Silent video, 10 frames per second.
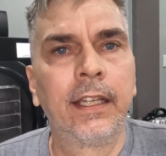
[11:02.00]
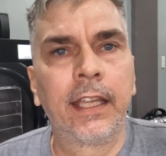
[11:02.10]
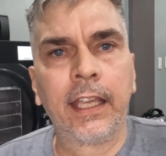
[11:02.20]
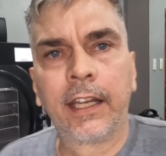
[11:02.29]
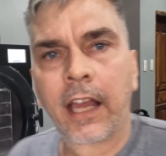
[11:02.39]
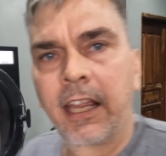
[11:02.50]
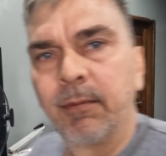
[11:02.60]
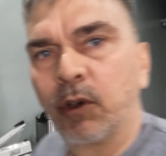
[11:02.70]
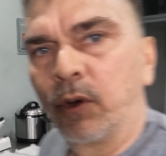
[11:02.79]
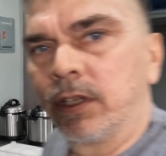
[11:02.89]
and I
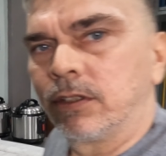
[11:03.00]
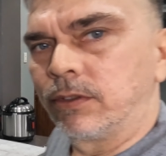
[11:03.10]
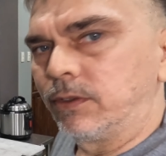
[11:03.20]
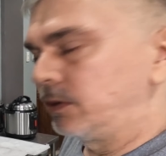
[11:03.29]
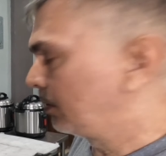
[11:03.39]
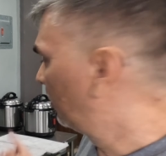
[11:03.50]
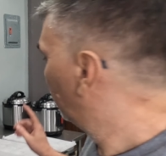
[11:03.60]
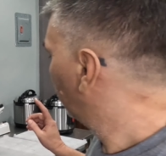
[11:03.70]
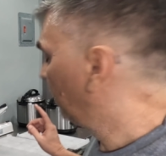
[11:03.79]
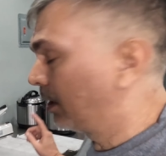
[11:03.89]
am going to
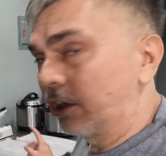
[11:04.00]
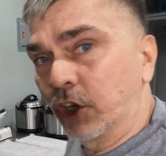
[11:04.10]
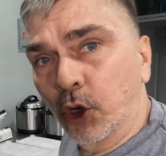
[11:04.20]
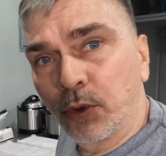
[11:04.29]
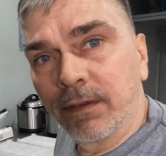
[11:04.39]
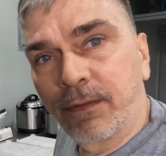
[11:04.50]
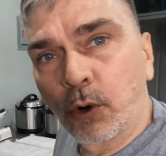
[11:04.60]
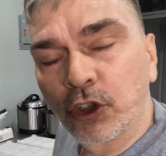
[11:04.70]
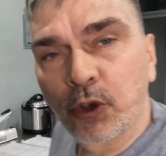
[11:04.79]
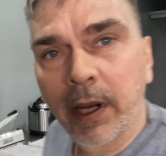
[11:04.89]
load the
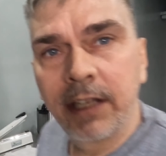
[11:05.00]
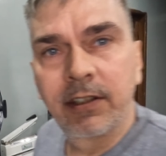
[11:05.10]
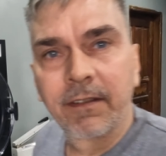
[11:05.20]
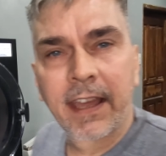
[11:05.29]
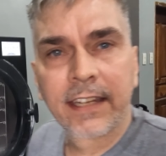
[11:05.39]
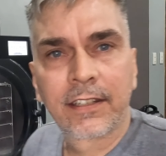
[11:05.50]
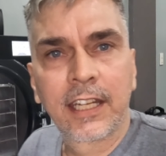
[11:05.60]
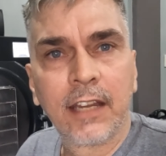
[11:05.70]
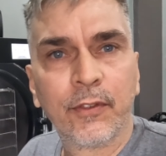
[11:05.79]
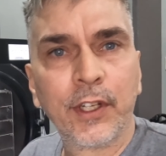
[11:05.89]
4 trays of that
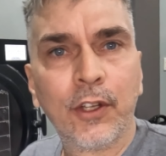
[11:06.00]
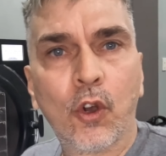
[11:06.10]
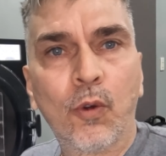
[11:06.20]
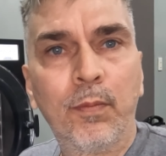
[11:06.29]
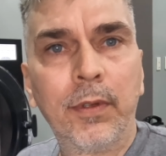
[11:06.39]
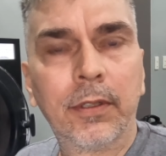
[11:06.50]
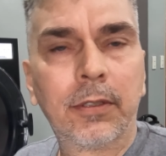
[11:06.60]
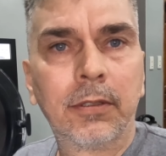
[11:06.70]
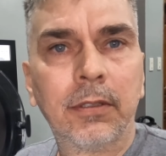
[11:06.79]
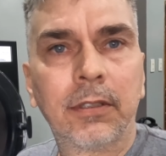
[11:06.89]
savory
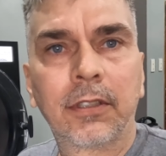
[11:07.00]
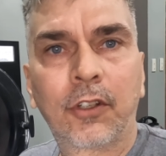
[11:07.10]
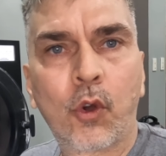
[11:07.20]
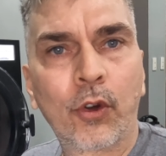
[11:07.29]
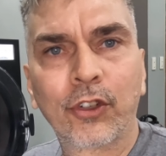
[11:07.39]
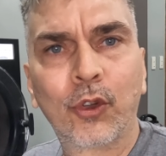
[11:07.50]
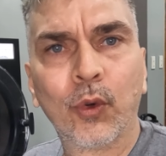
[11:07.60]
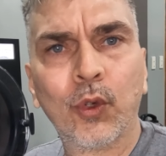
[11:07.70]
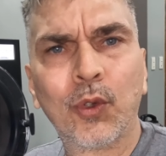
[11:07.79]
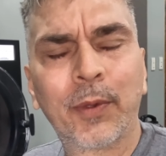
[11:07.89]
oatmeal corn
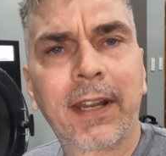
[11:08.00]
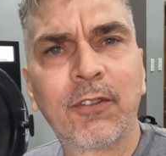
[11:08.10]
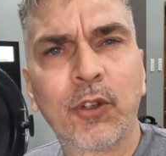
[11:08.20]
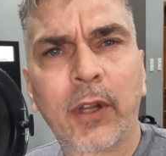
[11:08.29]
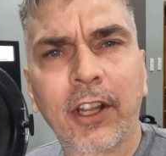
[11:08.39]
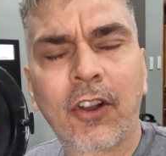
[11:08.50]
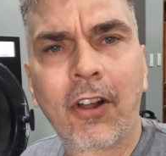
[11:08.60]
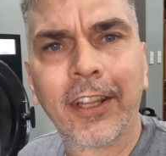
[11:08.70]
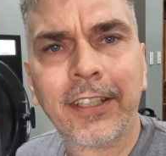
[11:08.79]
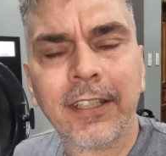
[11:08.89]
gruel, whatever you want to
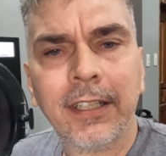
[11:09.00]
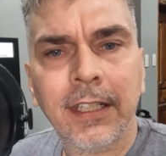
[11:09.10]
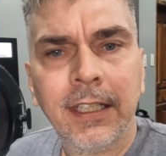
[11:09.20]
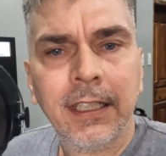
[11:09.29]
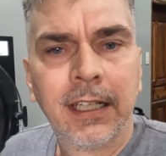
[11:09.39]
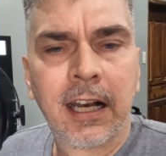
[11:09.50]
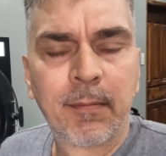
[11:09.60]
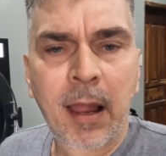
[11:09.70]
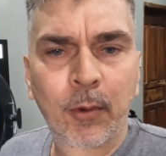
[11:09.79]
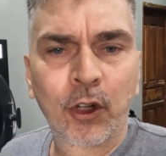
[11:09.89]
call it.
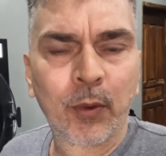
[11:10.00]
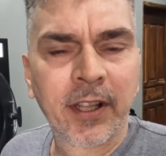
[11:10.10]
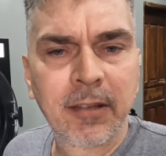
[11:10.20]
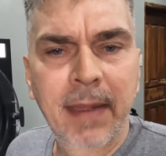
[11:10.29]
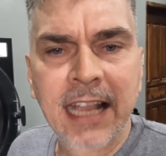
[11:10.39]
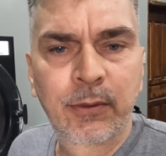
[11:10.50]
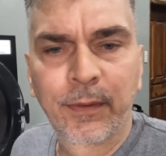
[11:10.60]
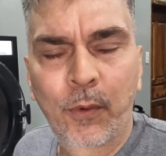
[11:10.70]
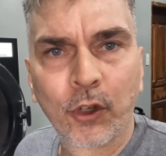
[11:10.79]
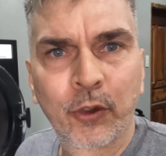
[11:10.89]
I'm going to run the batch of
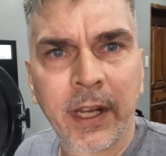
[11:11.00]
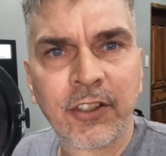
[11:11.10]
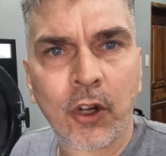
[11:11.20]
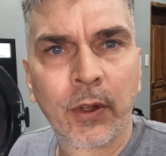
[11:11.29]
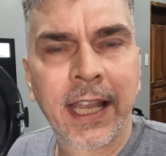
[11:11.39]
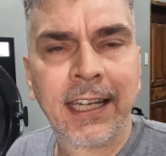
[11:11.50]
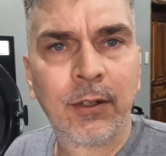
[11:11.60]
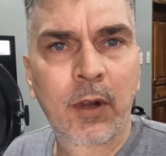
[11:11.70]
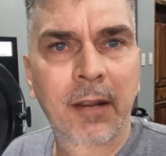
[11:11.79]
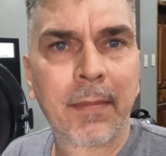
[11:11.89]
4 trays only. I didn't
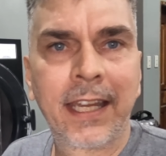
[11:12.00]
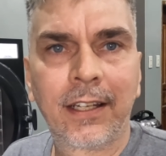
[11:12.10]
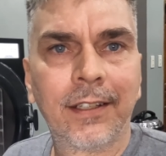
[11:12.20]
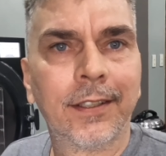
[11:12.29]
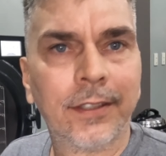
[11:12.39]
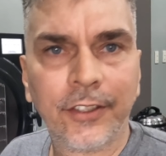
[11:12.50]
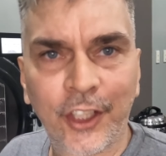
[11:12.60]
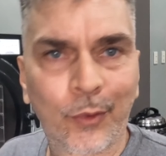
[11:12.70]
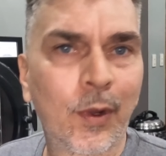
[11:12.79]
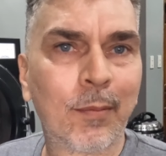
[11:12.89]
want to make
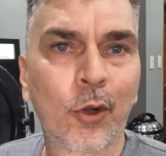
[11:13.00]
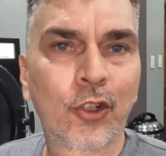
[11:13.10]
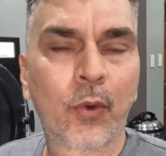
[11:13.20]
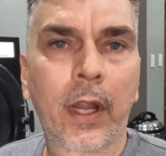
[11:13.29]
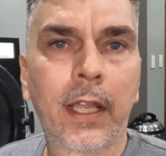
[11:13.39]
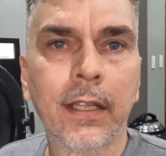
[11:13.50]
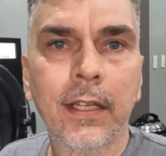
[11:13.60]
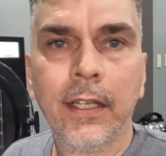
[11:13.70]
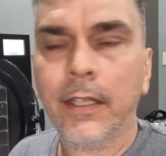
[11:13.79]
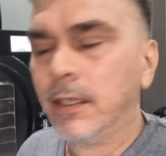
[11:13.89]
just one more tray.
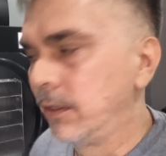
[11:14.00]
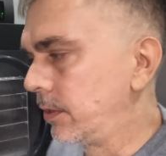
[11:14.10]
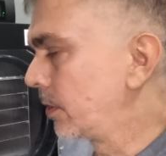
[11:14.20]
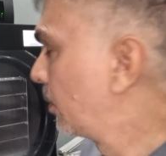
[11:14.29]
So